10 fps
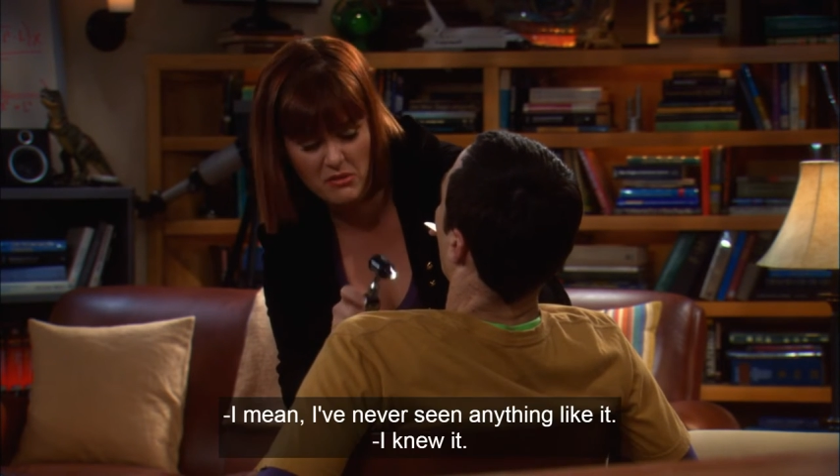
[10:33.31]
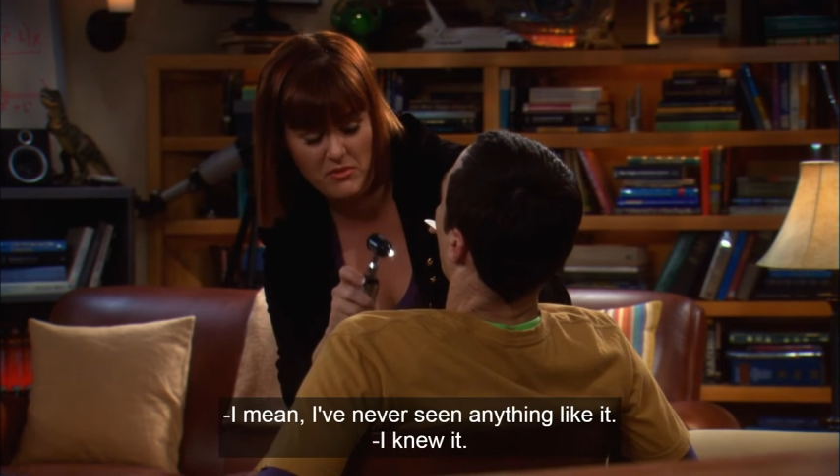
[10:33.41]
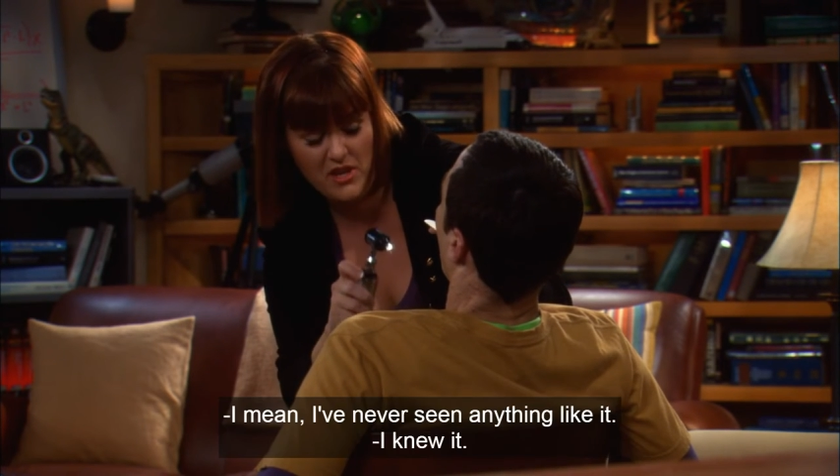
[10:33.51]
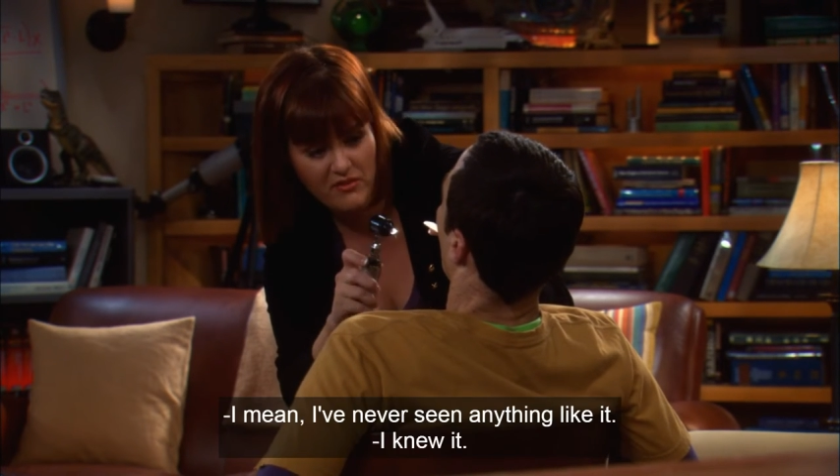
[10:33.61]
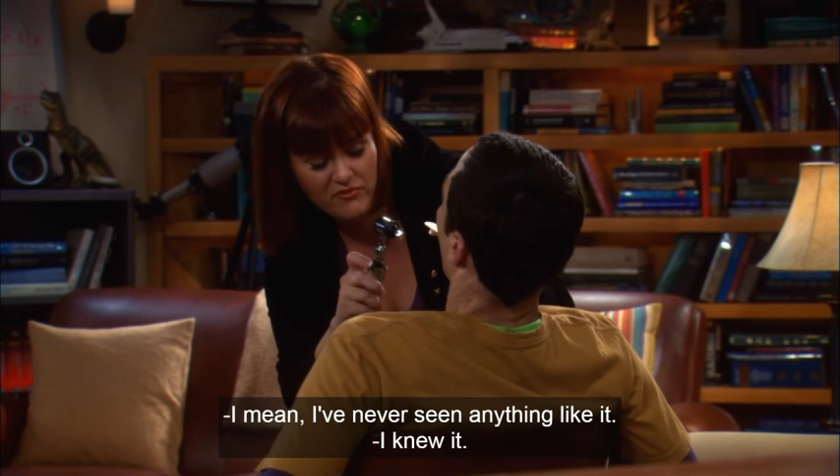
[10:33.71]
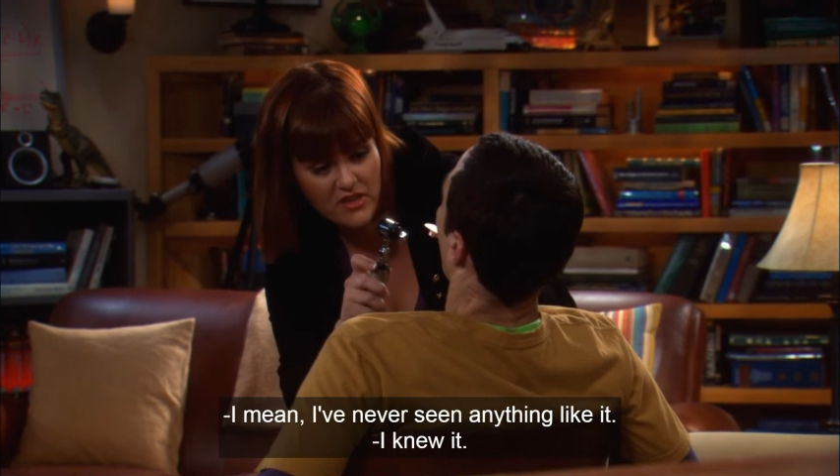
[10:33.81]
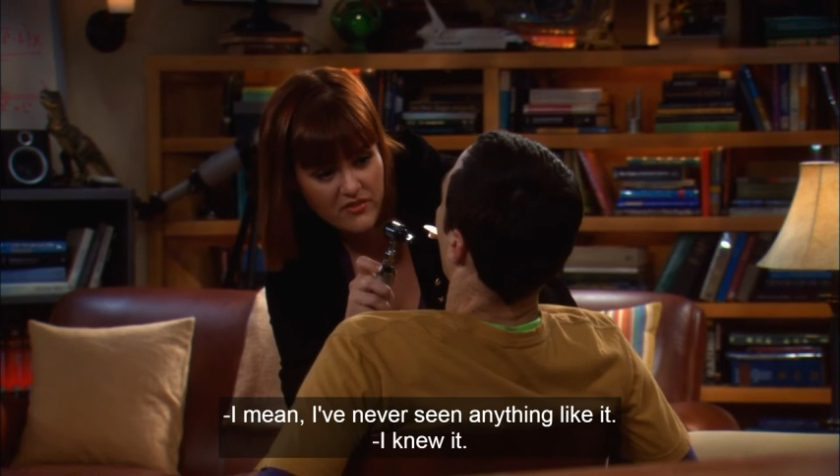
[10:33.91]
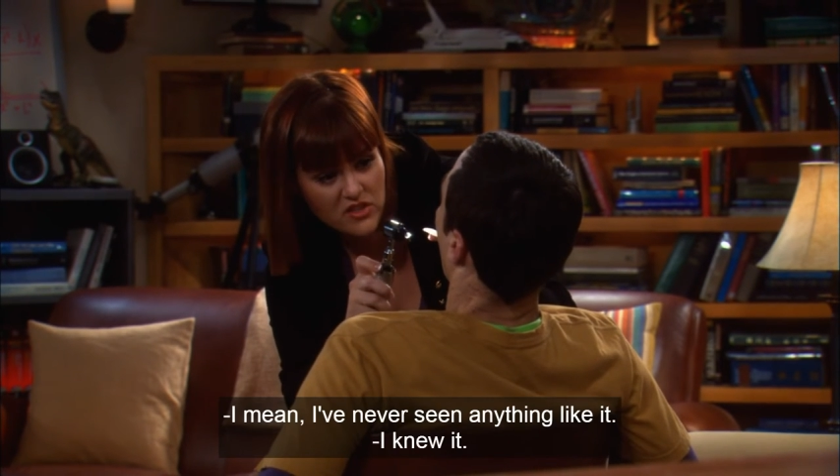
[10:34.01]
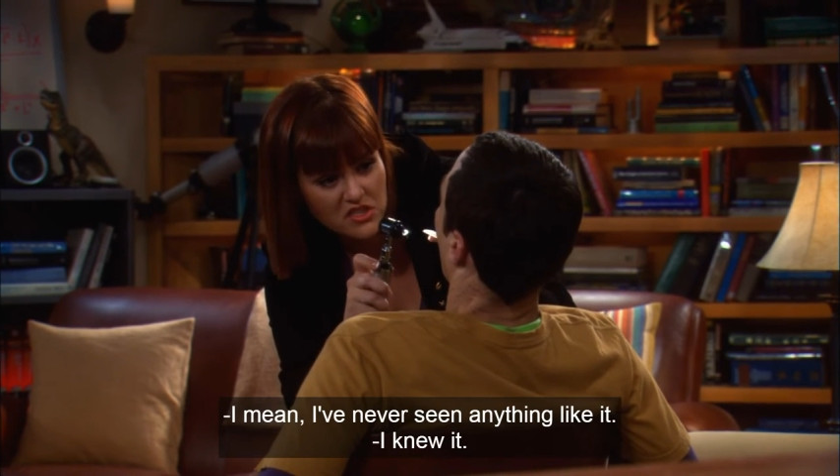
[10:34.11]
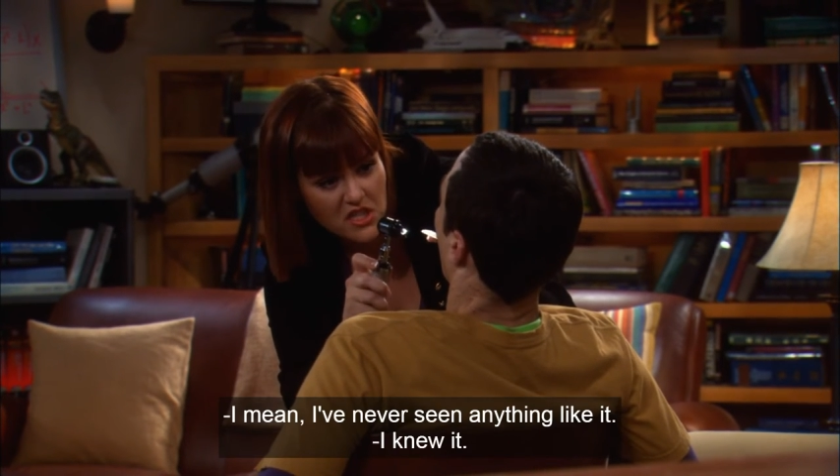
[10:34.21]
I mean, I've
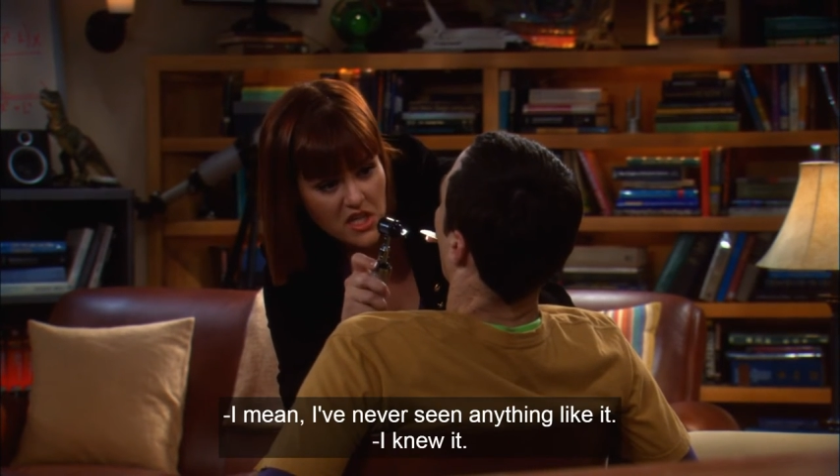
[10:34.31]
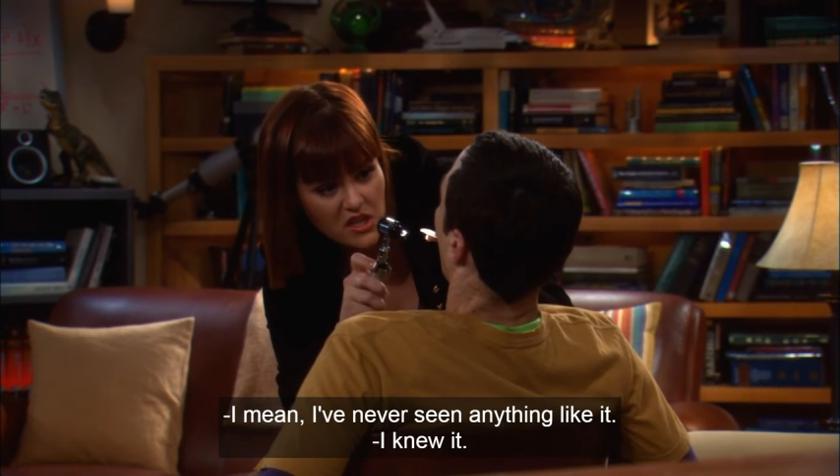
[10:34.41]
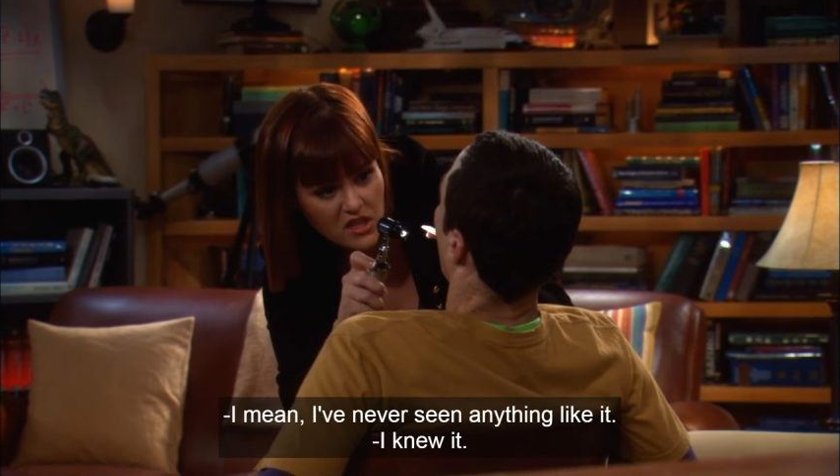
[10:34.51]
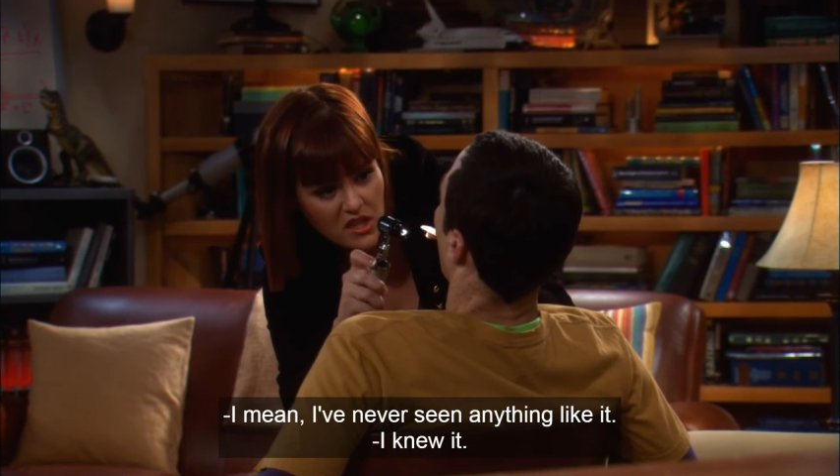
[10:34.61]
never seen anything like